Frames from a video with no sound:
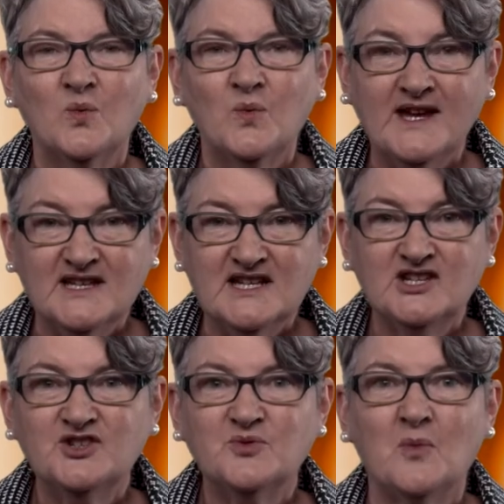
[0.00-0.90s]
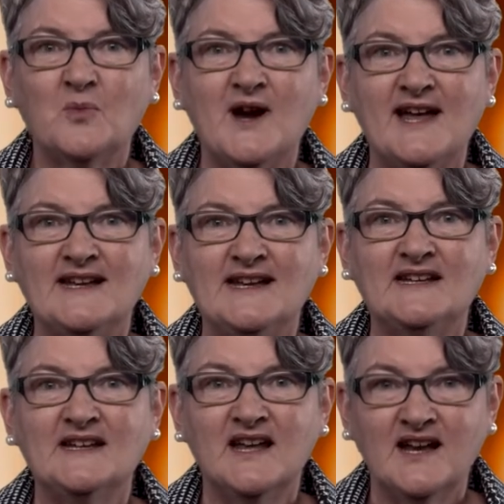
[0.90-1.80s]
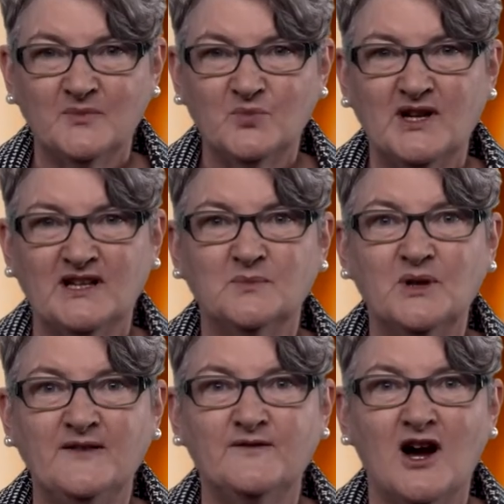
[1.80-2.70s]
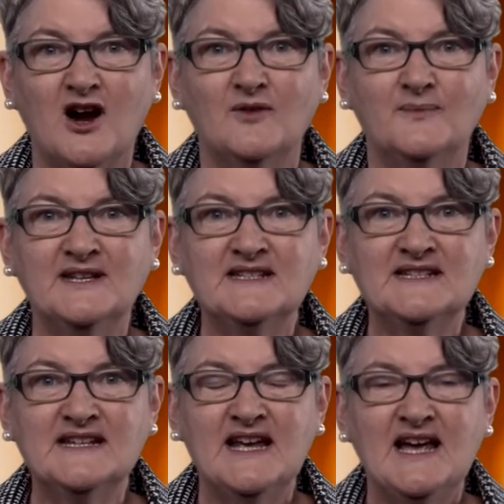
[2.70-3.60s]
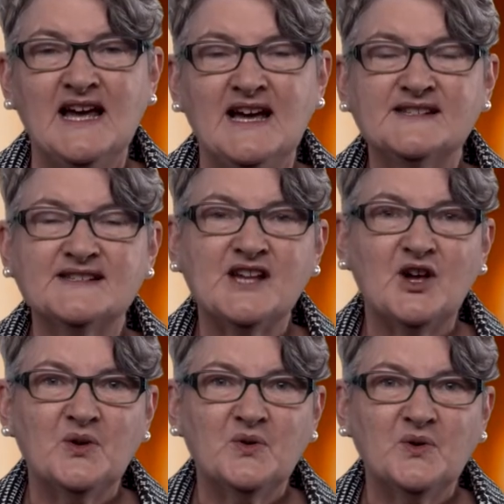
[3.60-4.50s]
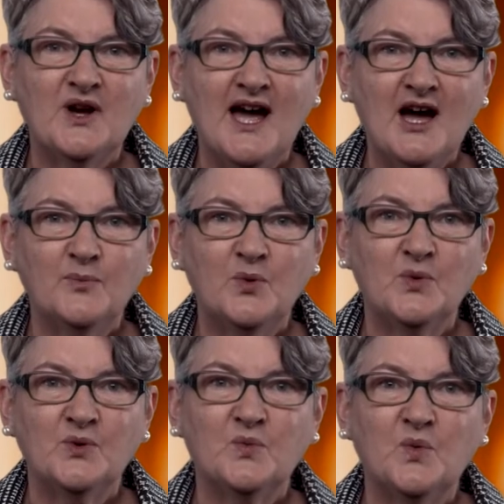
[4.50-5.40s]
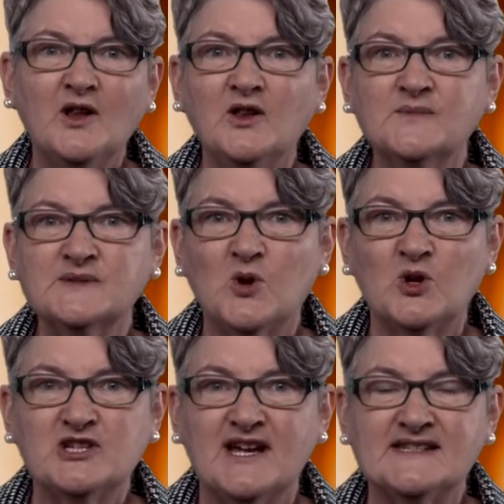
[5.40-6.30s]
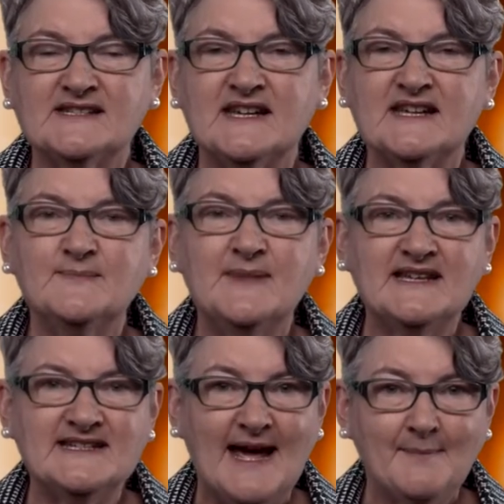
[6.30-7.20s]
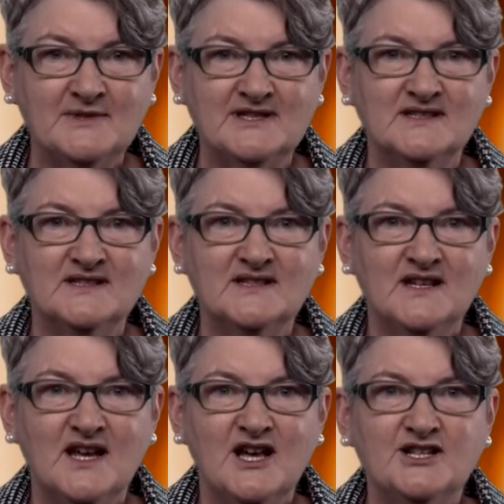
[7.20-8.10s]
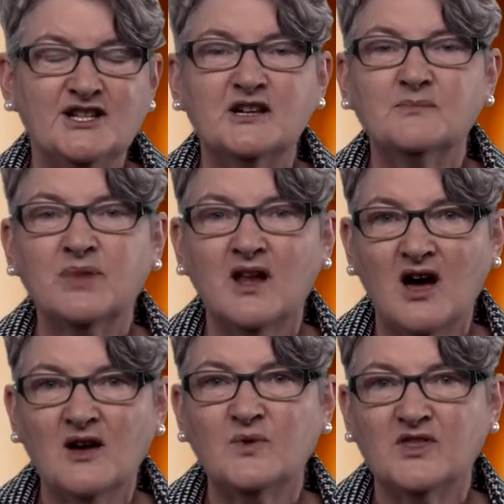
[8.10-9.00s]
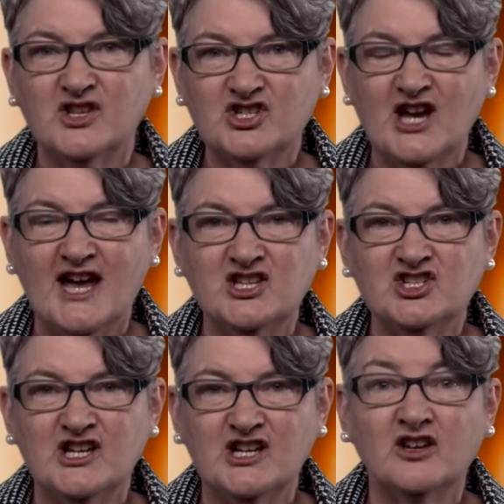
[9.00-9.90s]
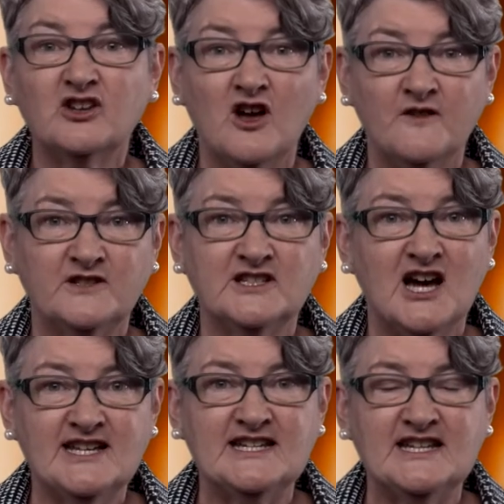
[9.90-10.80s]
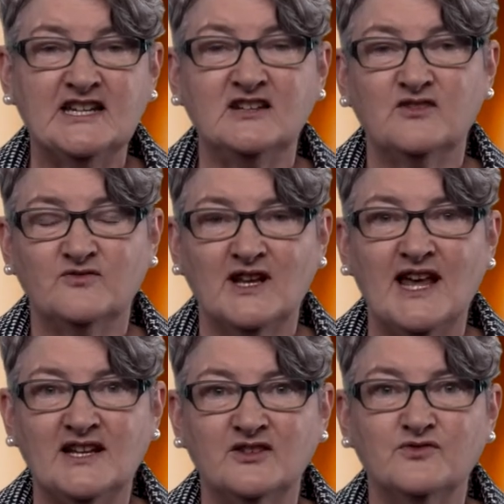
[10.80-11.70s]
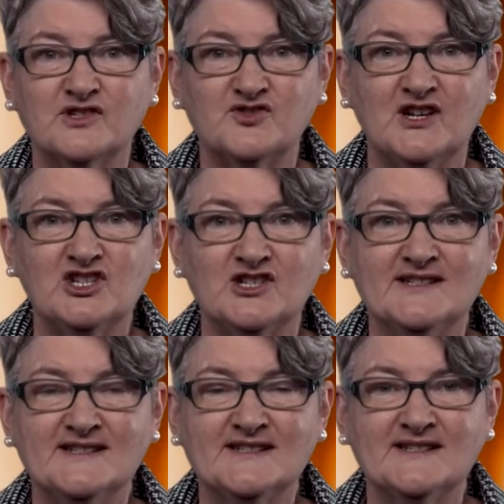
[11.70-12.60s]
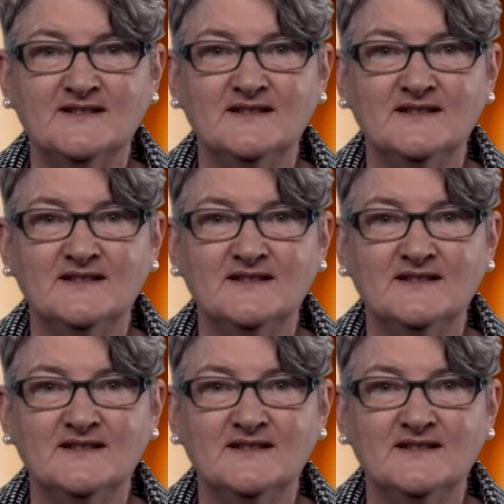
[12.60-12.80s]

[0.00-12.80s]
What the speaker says: We continue to operate in an unpredictable environment, and so our board welcomes projects that can be adapted to comply with the changing COVID-19 related restrictions.